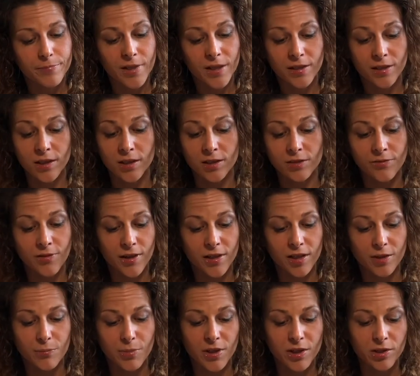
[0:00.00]
And it's
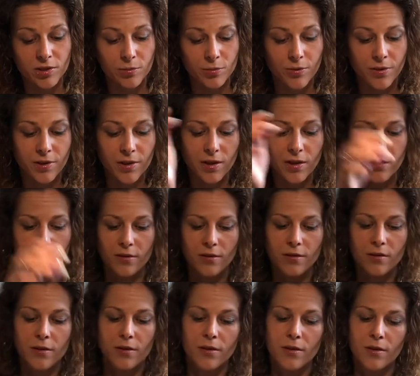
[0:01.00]
finding peace within,
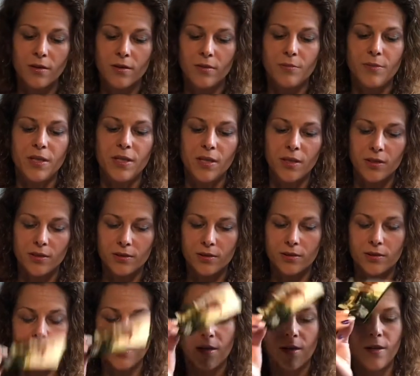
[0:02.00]
because